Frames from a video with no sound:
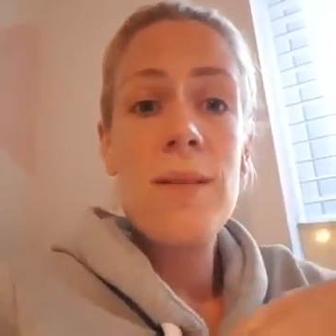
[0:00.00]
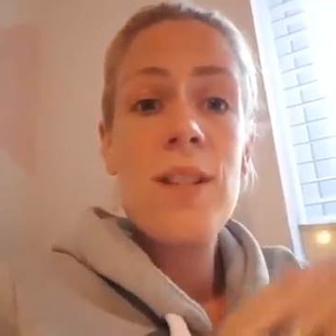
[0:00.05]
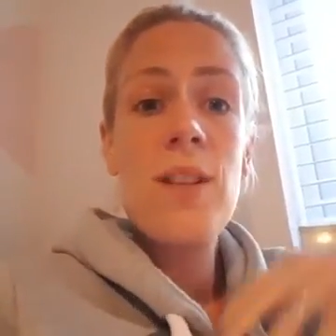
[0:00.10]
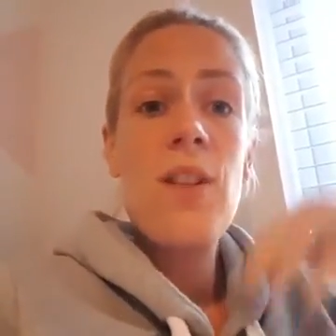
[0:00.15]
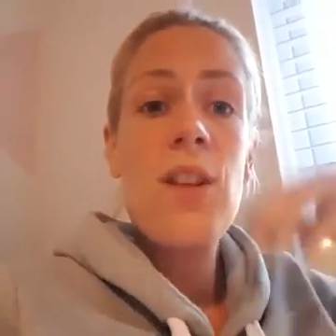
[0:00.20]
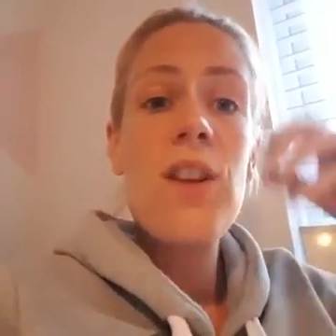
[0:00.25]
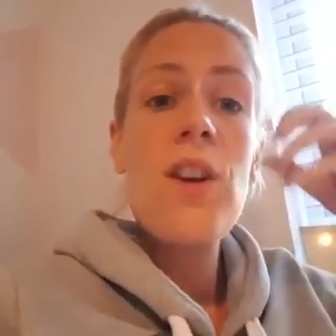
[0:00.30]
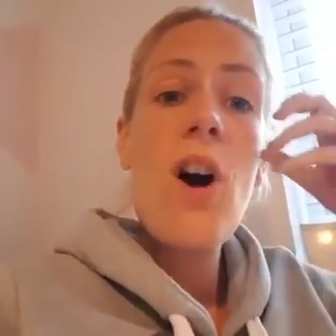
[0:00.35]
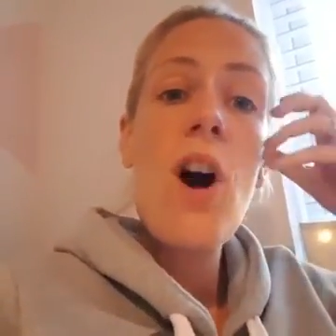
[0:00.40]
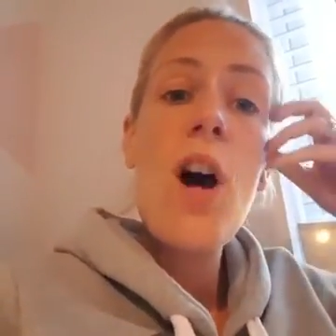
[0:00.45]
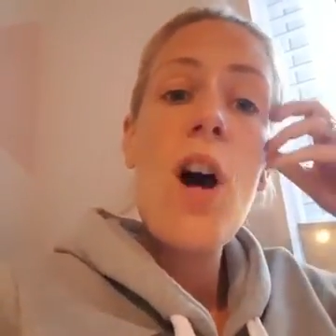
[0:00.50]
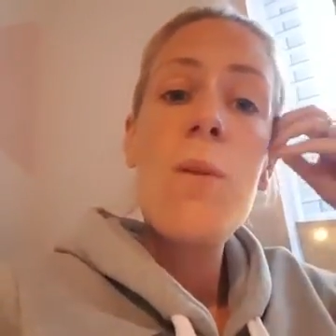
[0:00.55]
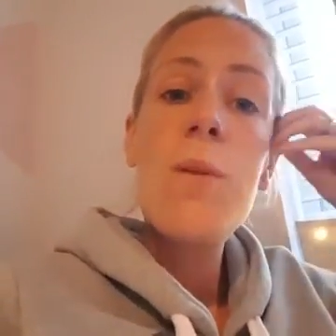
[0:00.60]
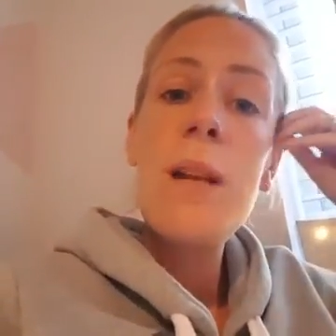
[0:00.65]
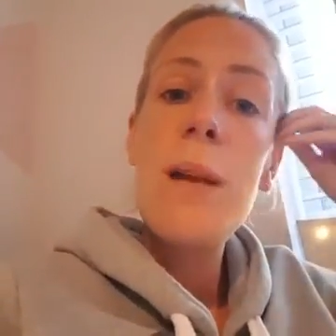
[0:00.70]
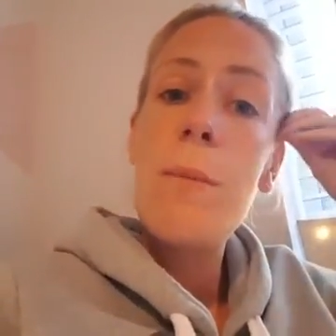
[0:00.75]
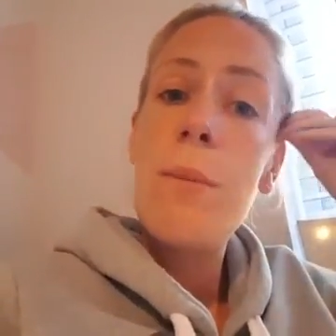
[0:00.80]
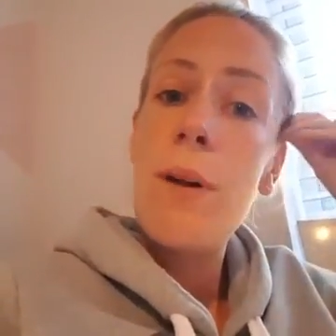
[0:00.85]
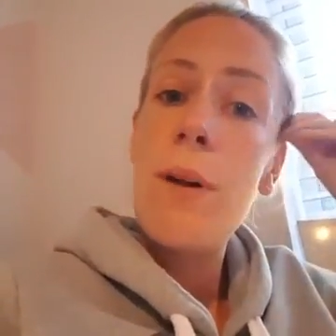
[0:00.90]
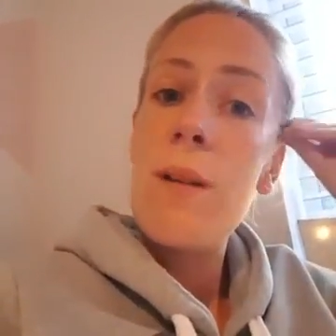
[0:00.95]
So they're not
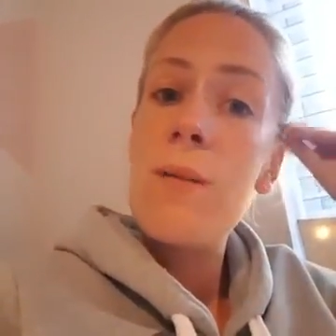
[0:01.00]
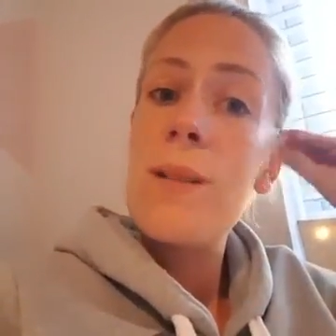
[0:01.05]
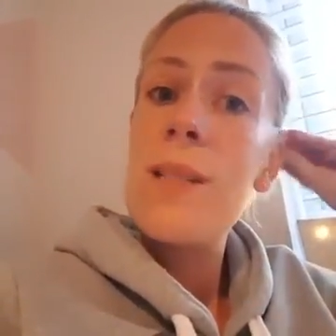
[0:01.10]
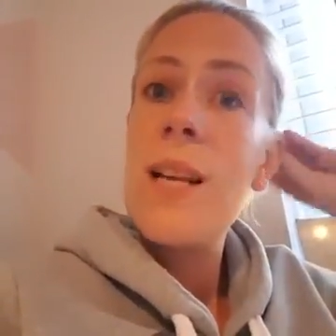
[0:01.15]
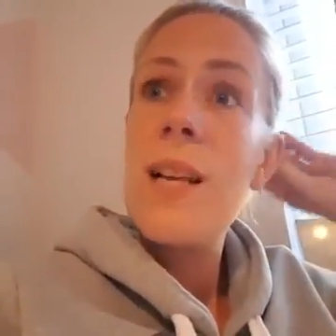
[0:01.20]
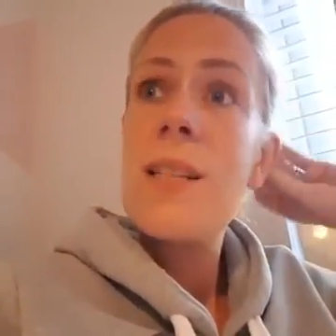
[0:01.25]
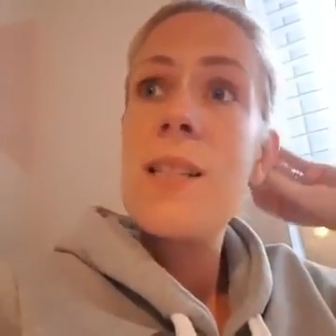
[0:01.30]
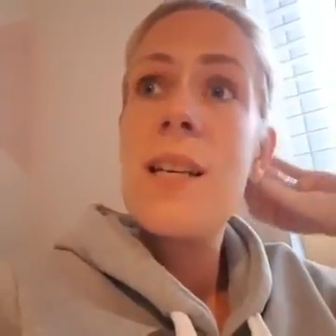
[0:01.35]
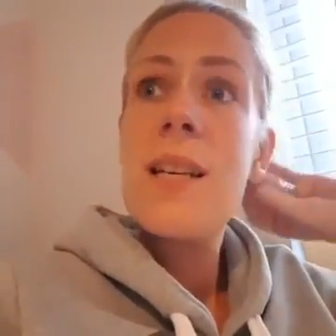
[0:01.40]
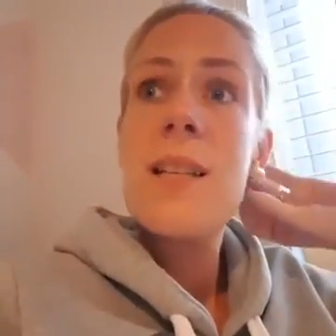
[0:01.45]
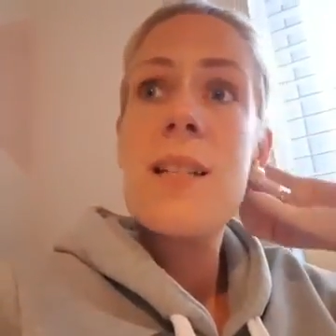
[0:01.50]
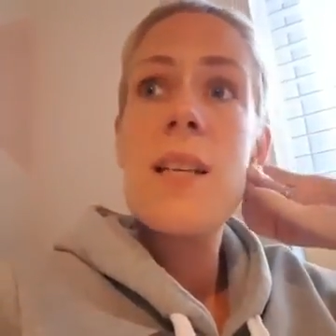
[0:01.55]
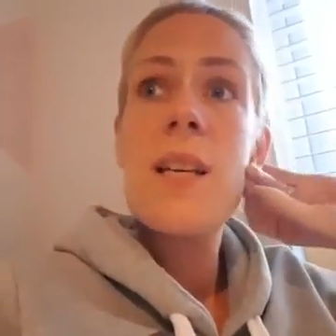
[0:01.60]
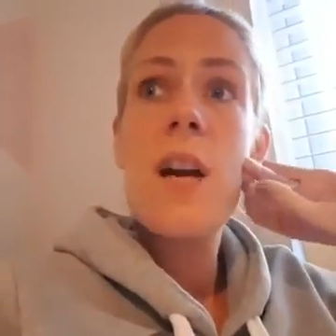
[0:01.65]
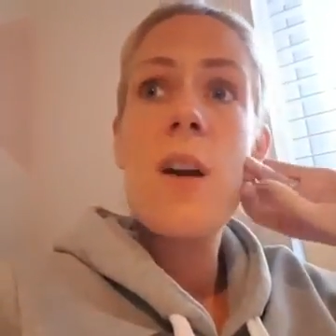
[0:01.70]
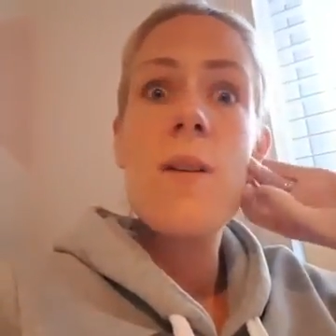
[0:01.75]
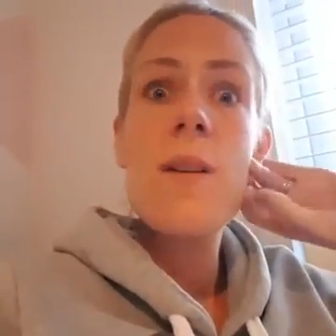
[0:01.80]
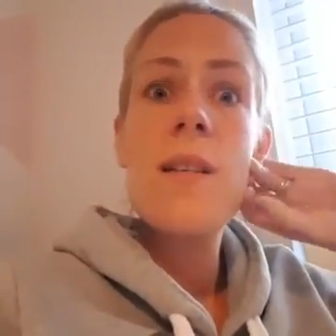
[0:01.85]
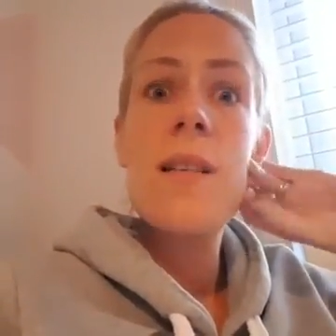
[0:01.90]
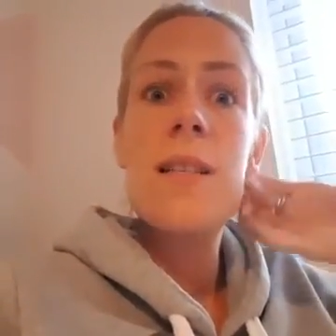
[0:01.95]
only processing as they're
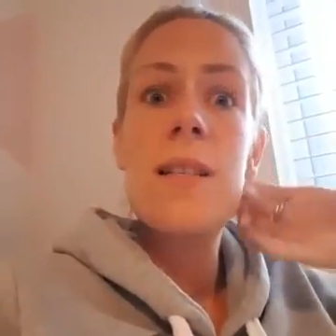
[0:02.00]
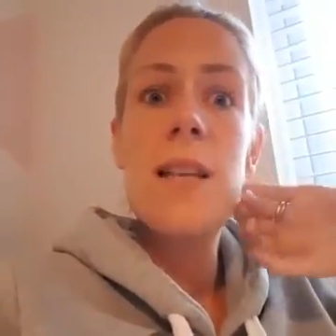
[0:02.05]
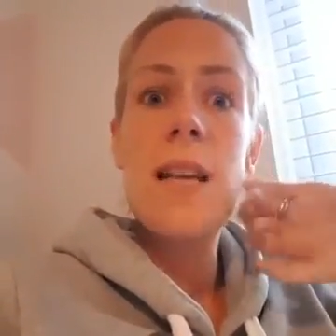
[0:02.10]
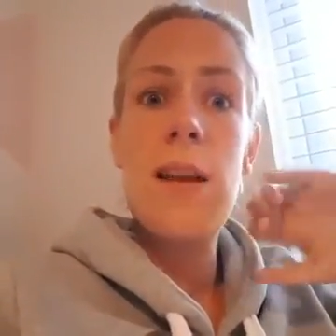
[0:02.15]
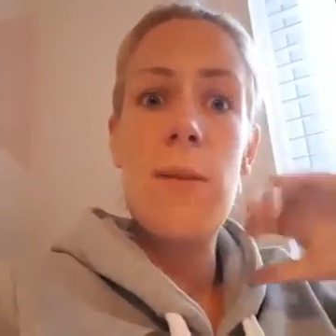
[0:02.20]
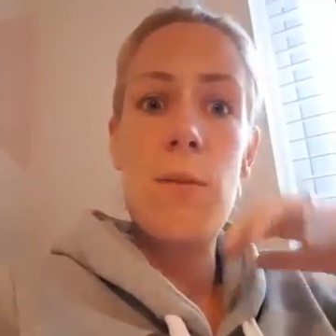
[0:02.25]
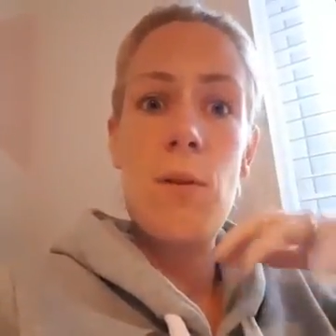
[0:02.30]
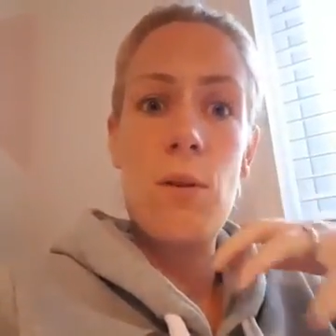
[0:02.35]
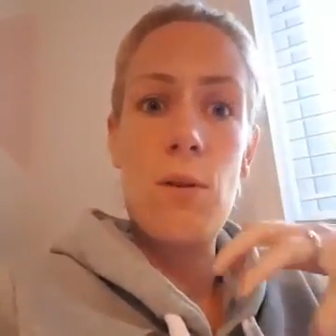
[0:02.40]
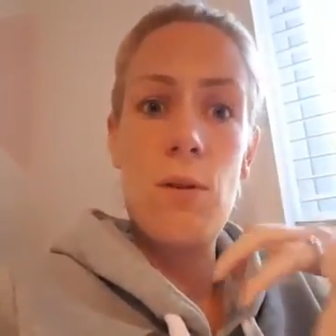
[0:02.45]
going to sleep